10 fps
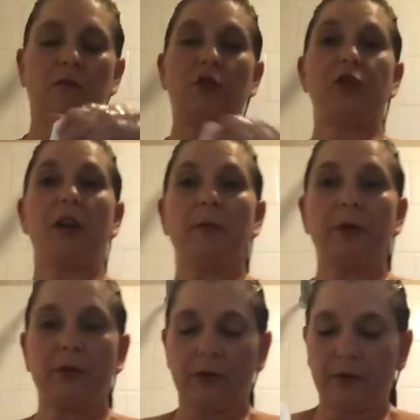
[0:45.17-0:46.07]

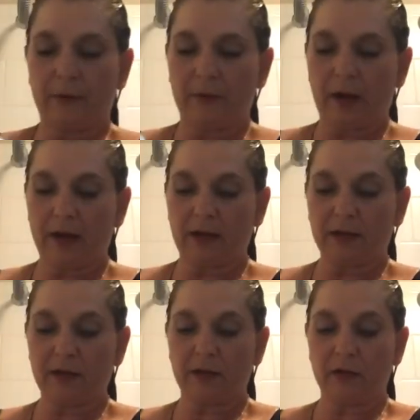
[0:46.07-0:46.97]
shampoo. I like
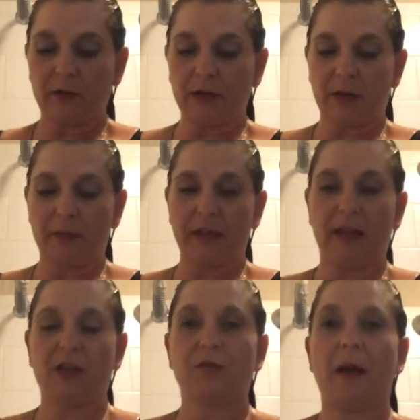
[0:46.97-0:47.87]
to use a
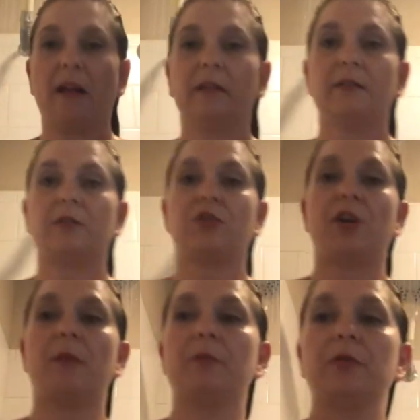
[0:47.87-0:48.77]
pH balanced
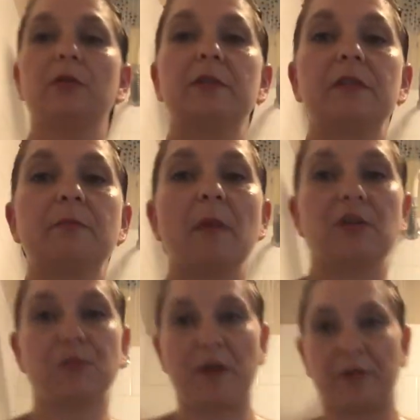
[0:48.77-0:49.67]
shampoo. It's
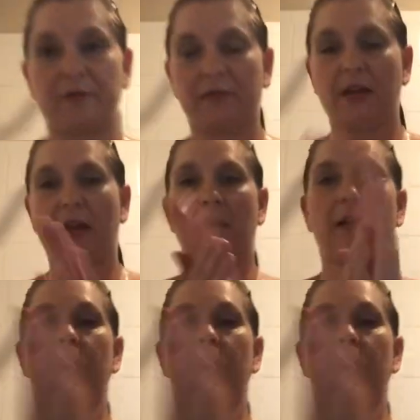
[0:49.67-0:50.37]
much better for the hair.